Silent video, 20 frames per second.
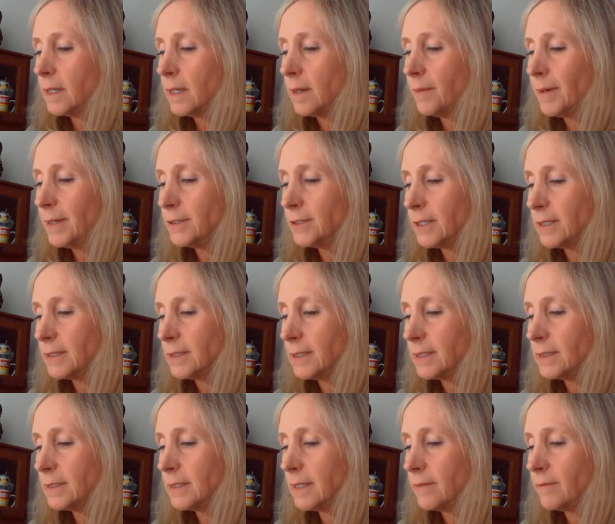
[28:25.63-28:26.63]
Come on,
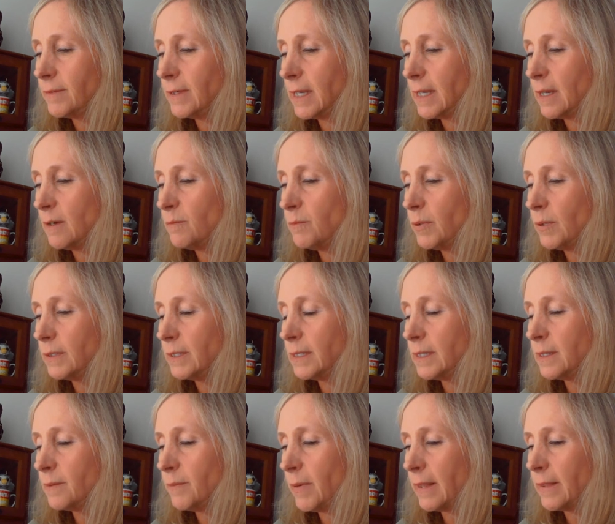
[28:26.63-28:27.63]
Justin, said Via,
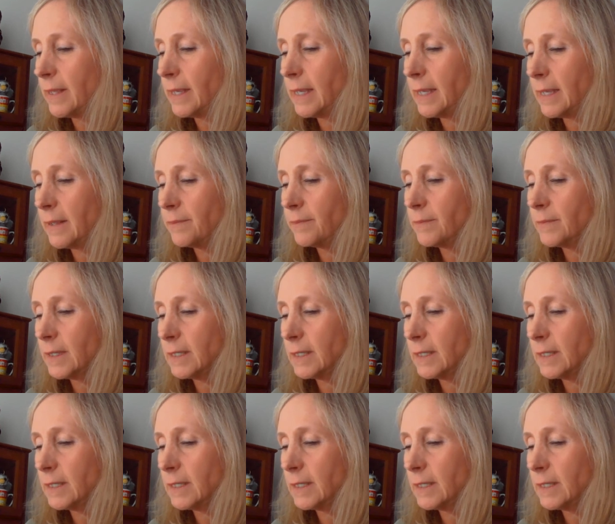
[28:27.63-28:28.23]
pulling him by the hand.